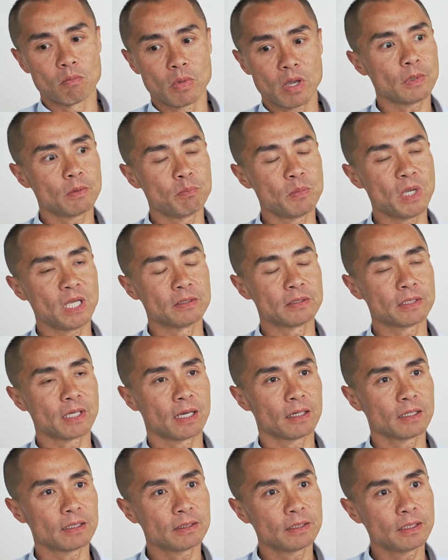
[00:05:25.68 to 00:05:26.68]

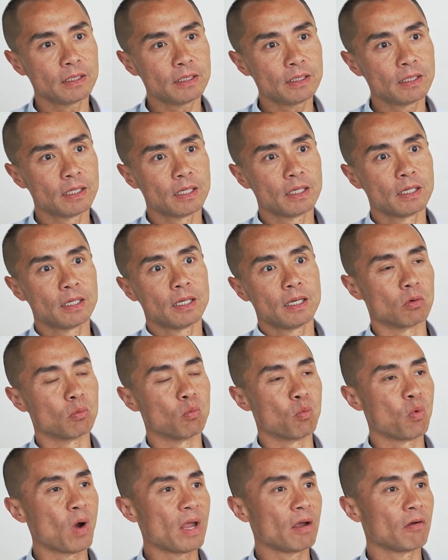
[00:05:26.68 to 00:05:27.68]
mentality, a
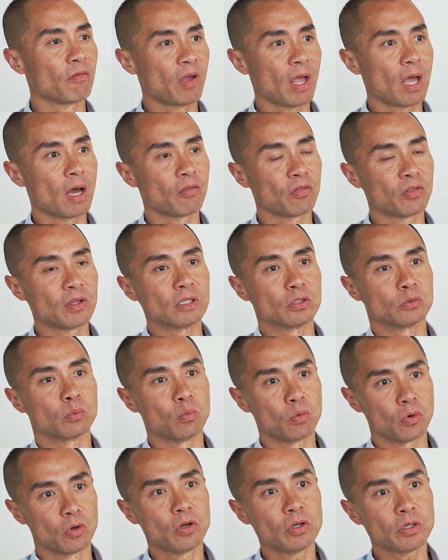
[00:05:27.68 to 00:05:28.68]
way of how things
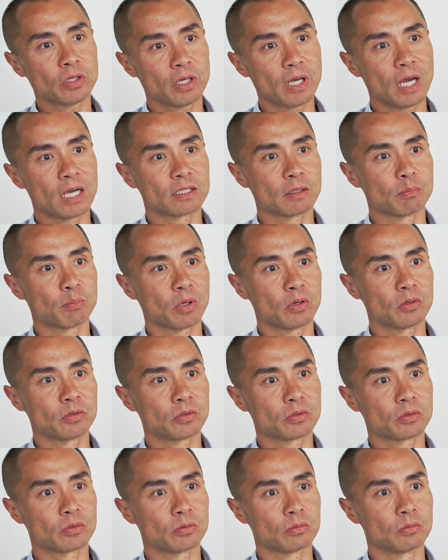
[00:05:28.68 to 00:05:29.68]
work, as
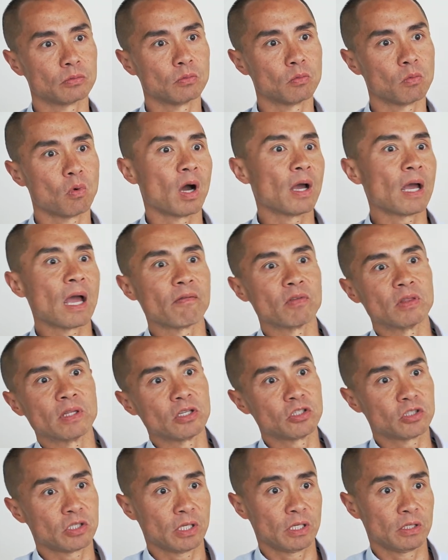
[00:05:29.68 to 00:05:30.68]
opposed to why haven't they
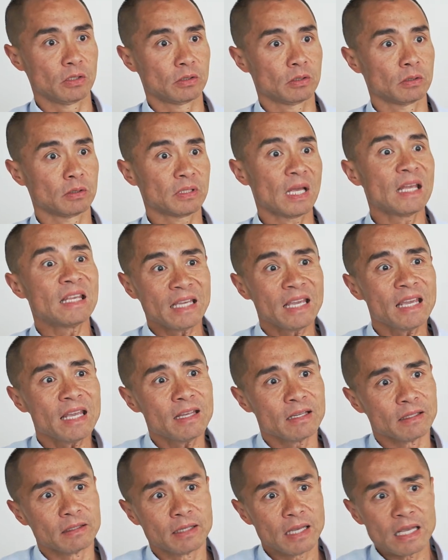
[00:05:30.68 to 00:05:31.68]
changed.
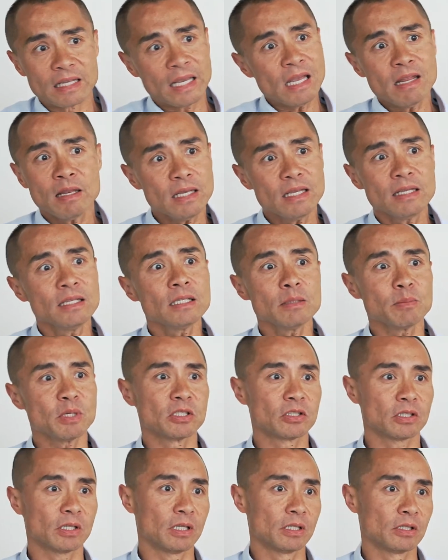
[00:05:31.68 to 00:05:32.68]
It can easily be
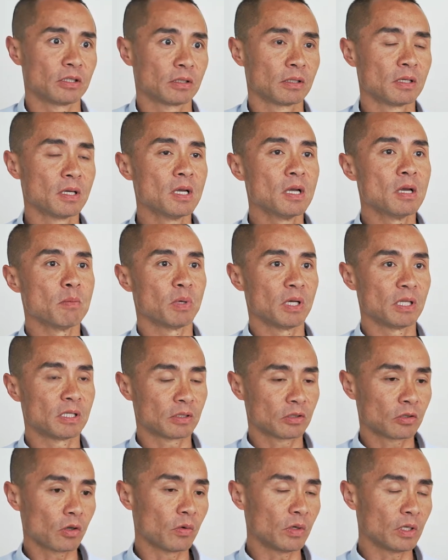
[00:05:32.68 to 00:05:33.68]
changed, but it's
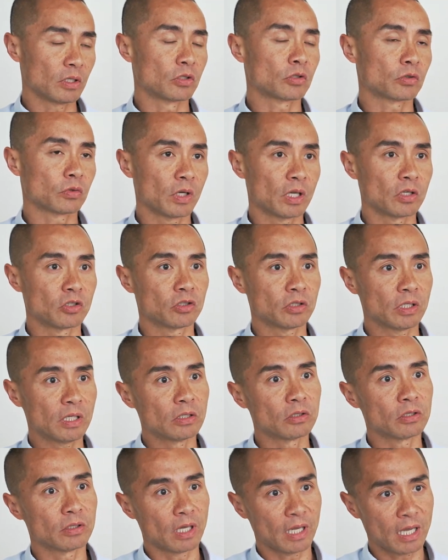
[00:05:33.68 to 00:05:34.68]
so entrenched
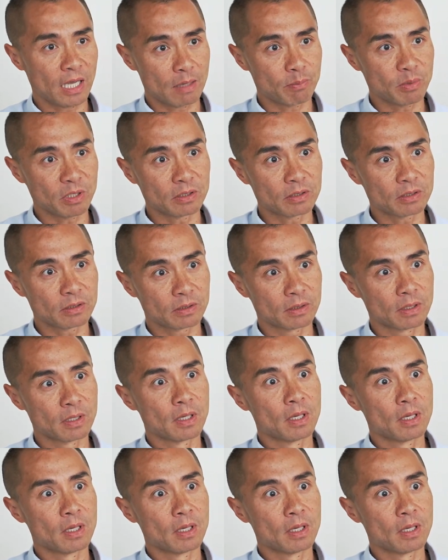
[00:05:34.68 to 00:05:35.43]
into the habits